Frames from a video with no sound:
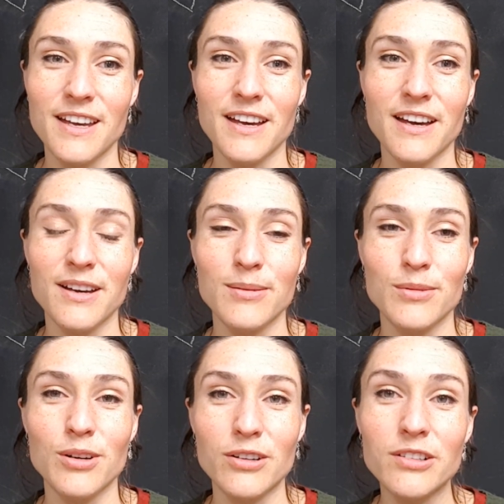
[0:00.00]

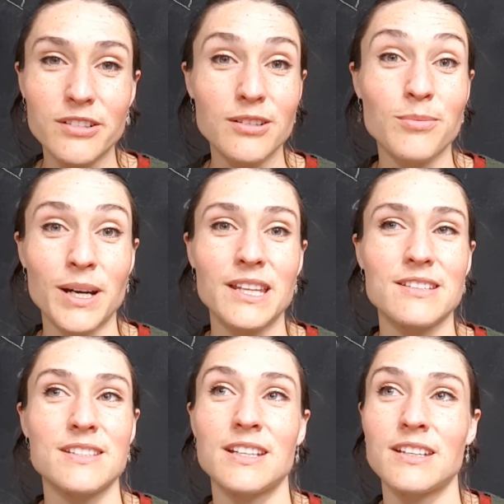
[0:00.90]
concluded by the
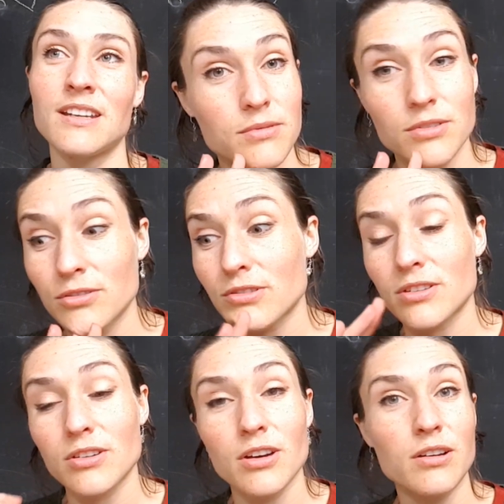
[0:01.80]
study. You
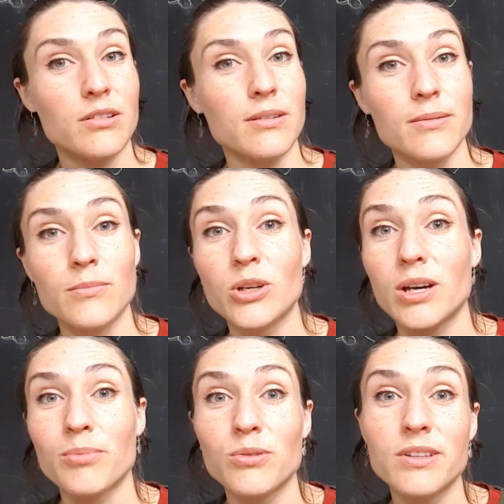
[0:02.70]
can go look
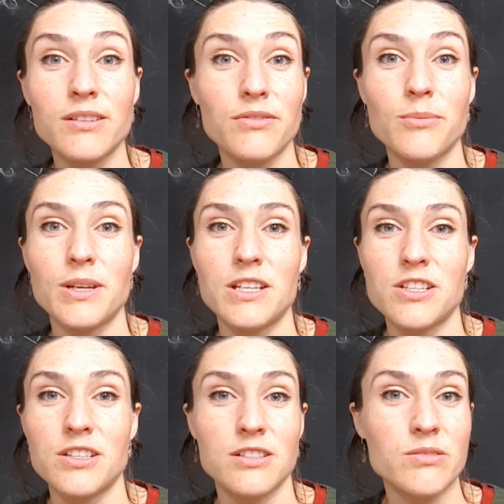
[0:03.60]
up all the
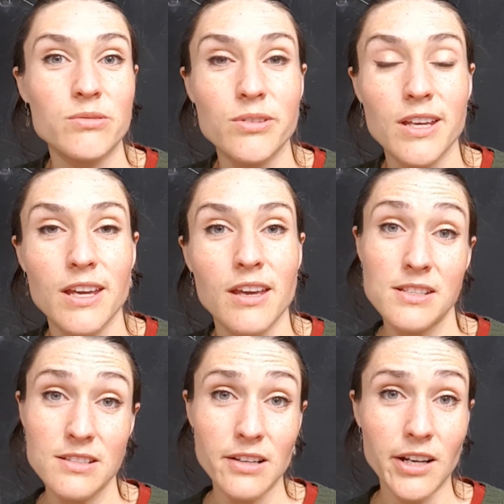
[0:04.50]
information, it's all there.
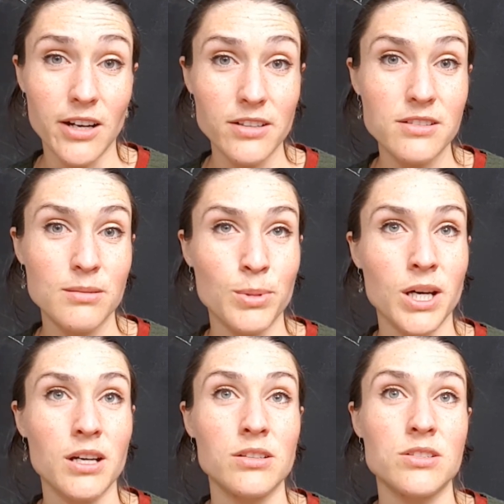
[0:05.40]
There's a lot
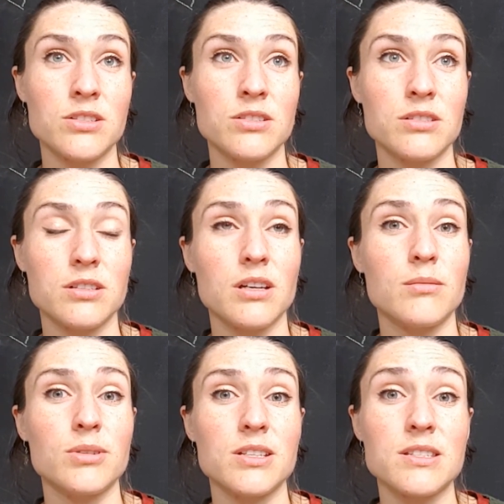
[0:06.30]
about
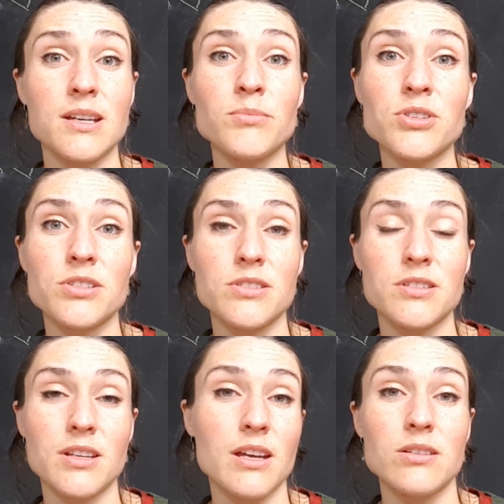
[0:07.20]
the
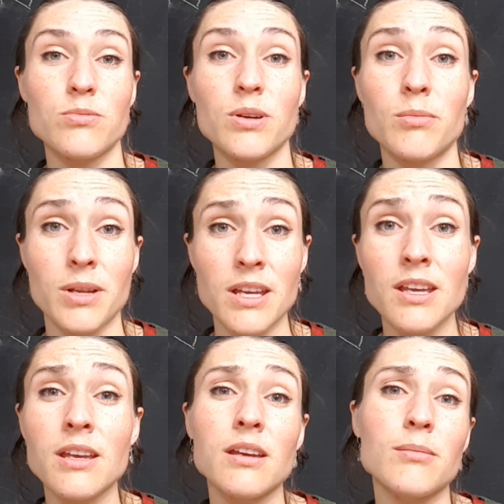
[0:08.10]
assumptions that we're
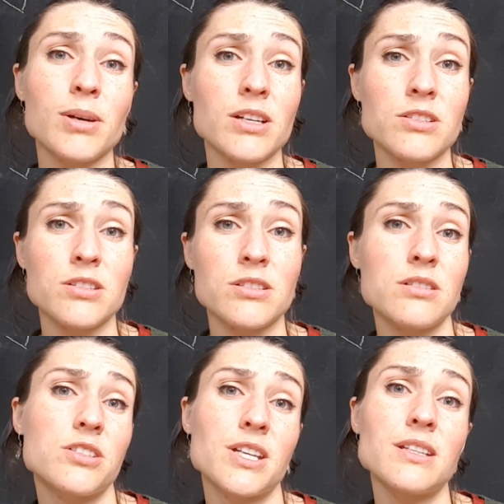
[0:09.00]
making about
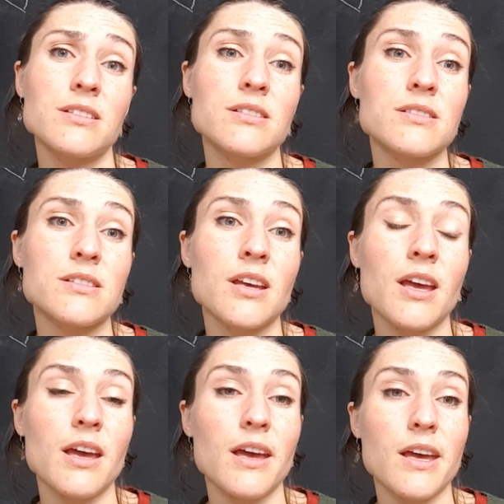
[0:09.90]
genders
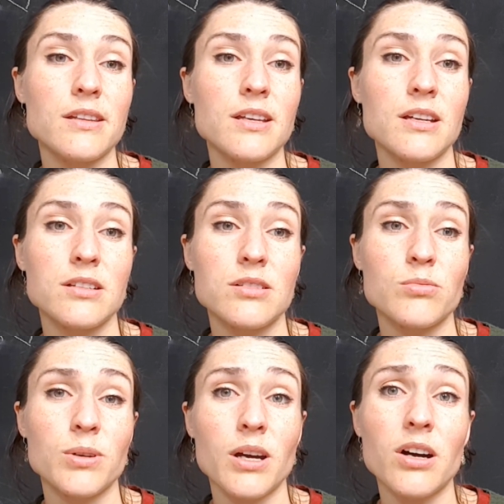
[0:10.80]
and that
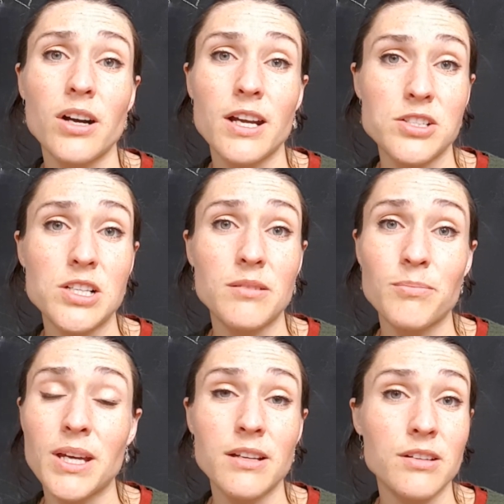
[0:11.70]
we are actually
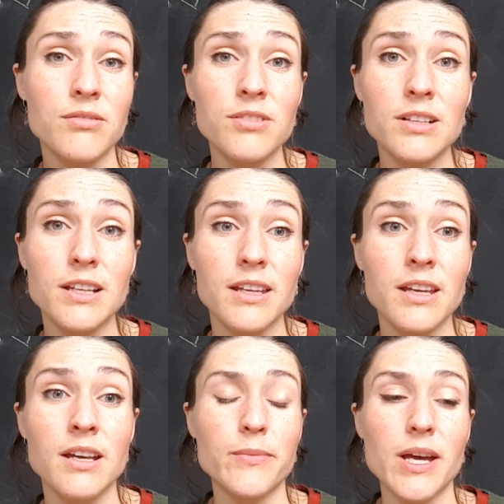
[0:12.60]
made differently.
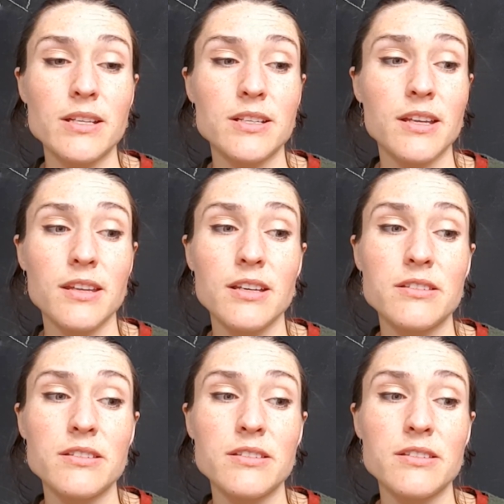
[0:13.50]
And I think